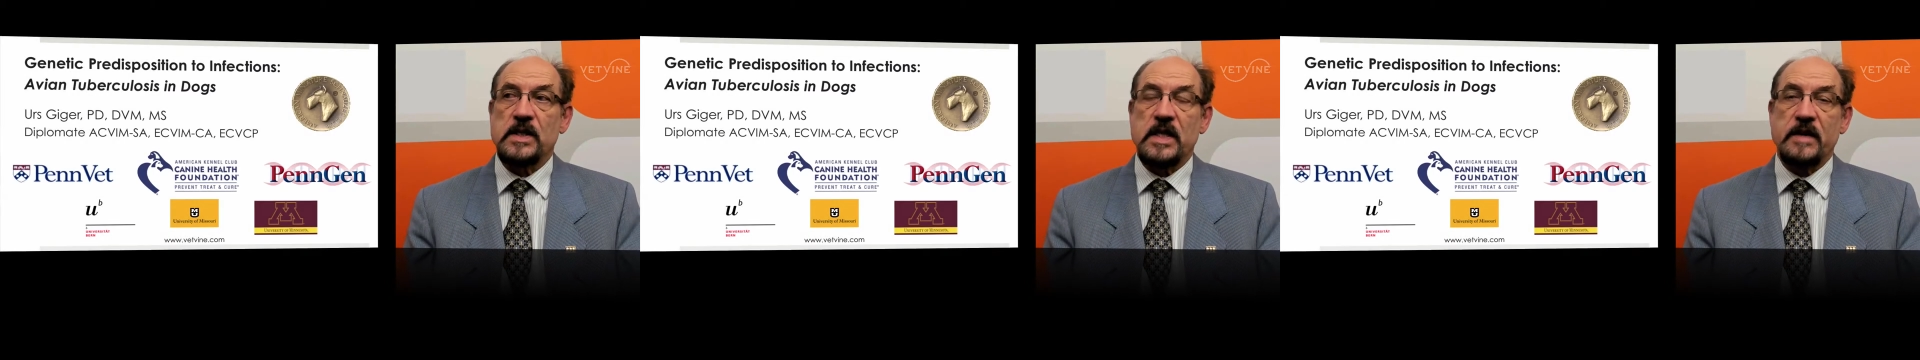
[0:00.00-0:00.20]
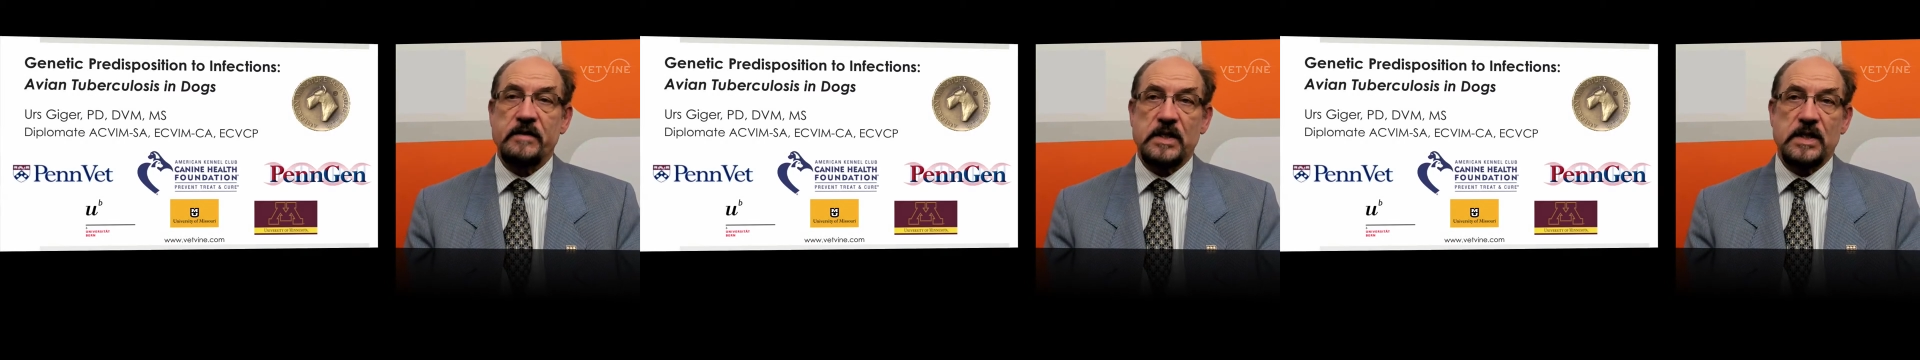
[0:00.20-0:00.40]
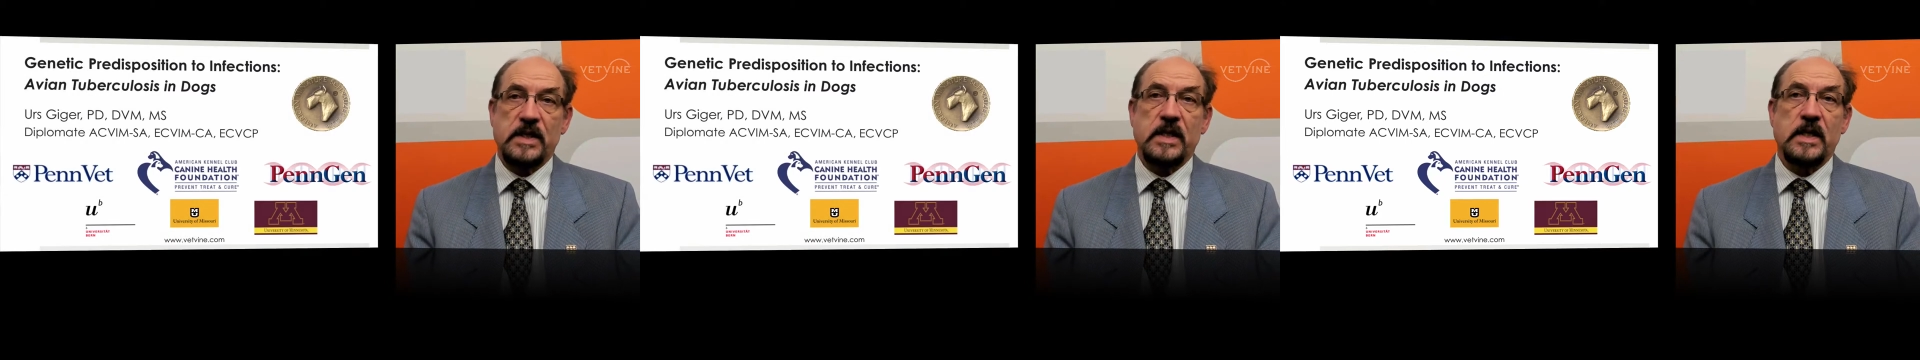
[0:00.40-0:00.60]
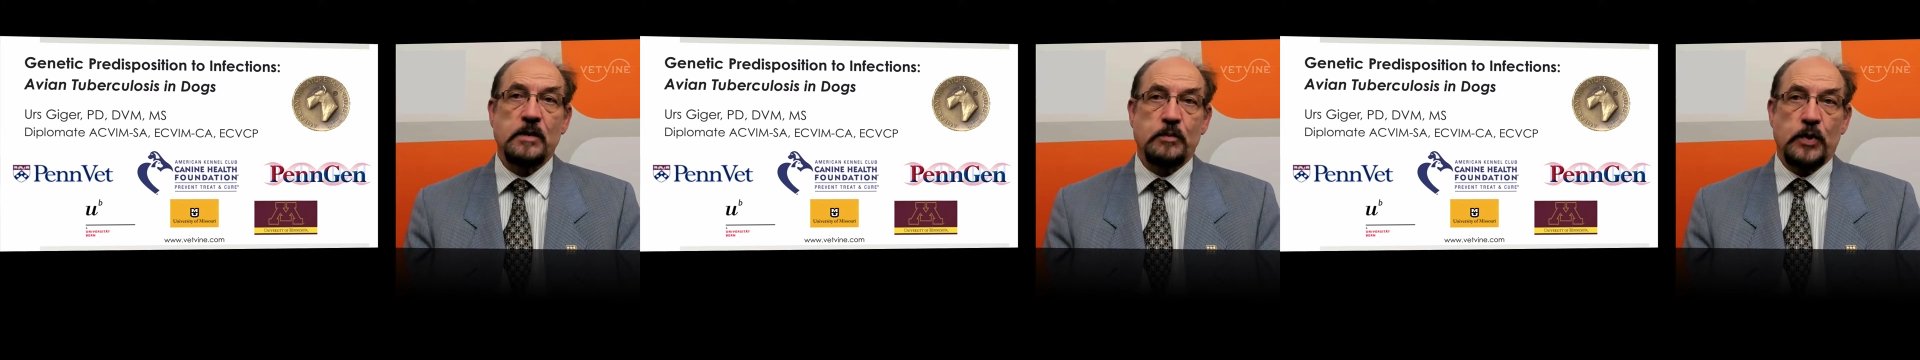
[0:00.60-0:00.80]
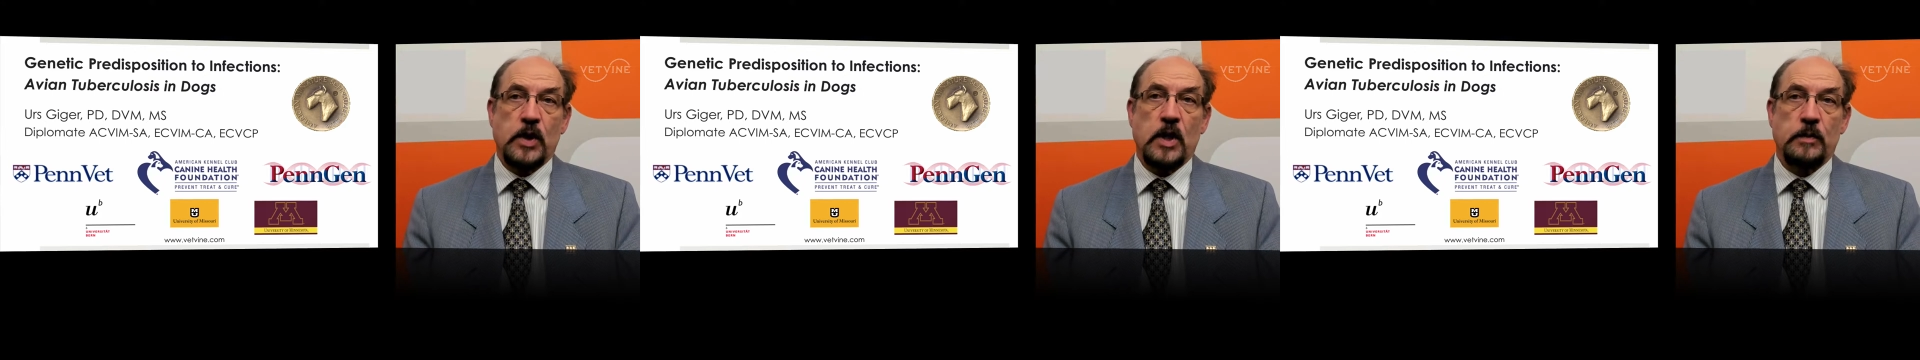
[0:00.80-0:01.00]
devastating
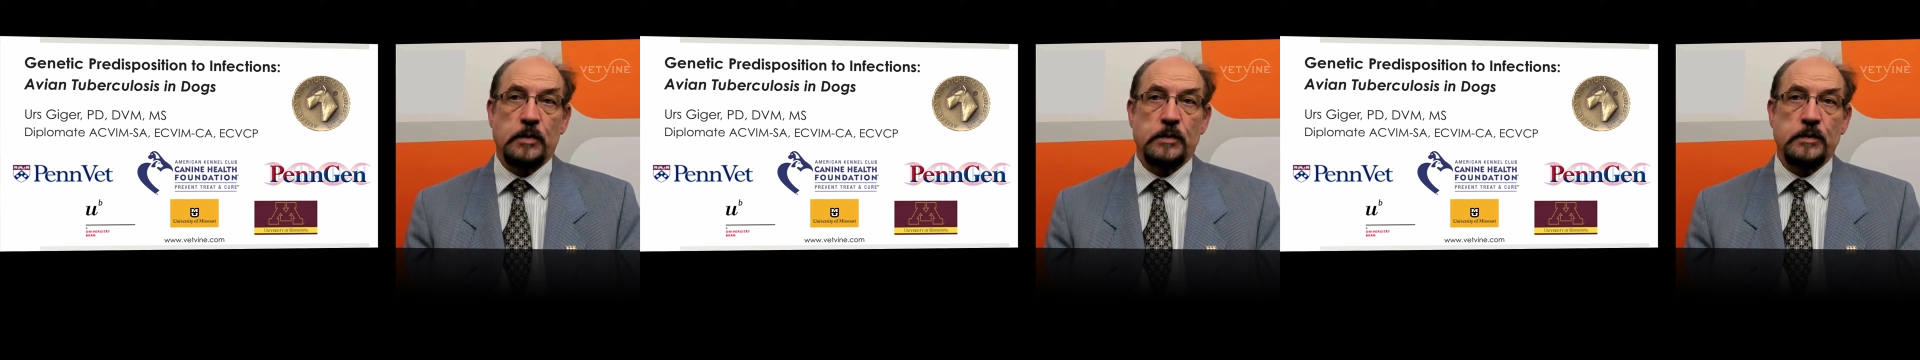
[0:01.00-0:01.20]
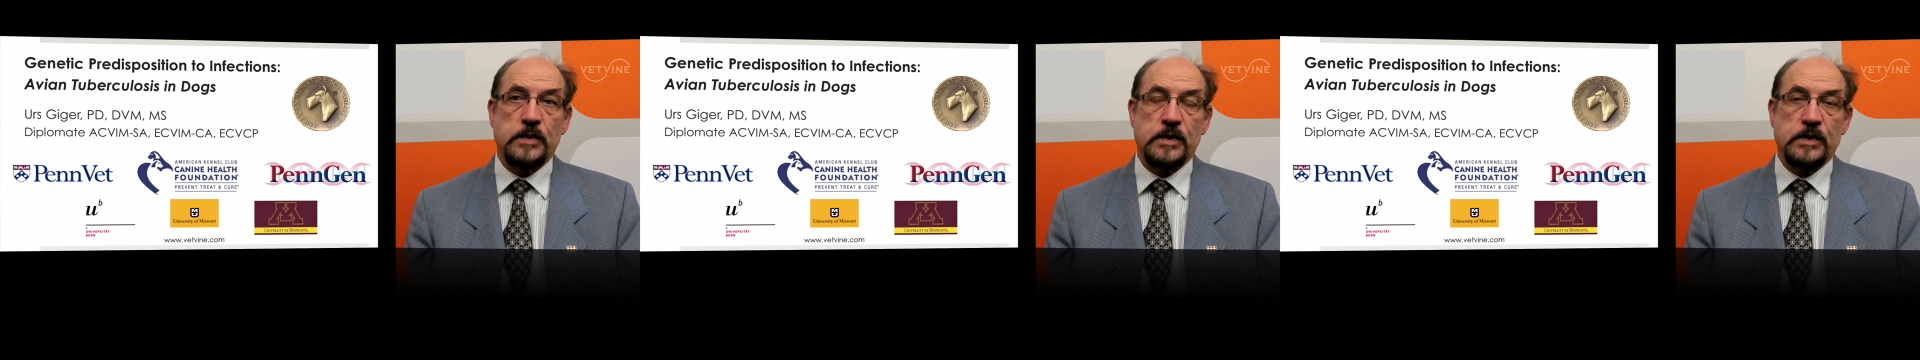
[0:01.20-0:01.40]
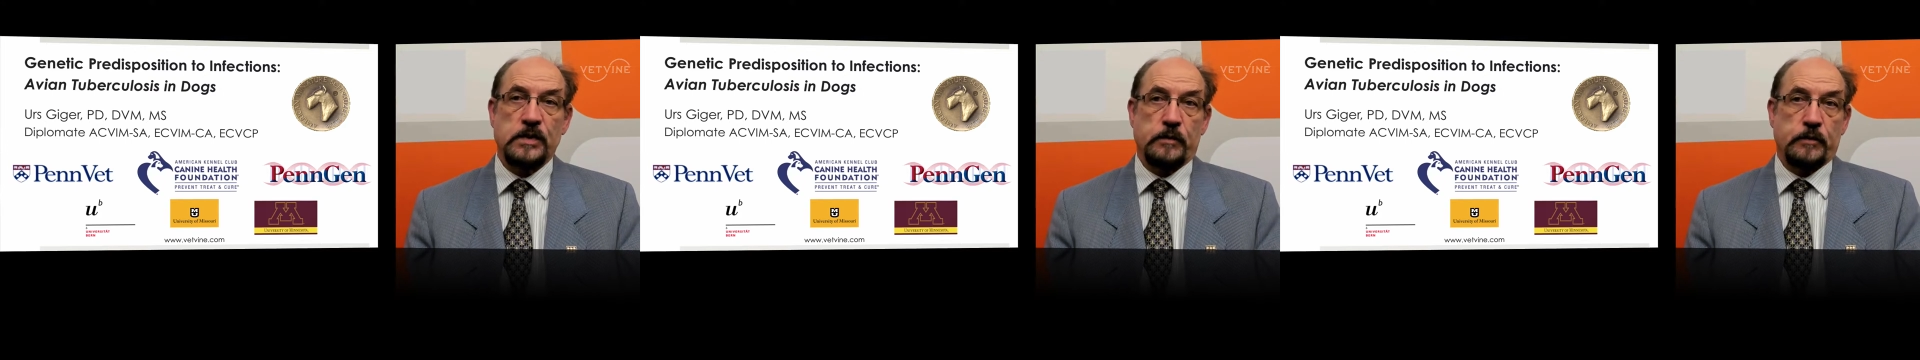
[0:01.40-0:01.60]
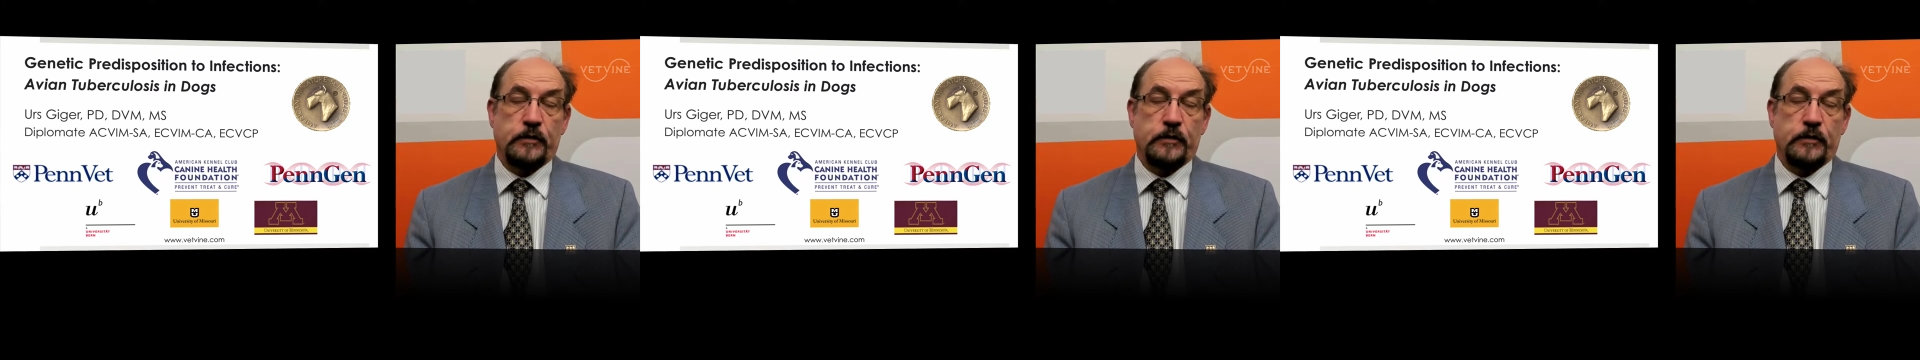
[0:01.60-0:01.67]
problems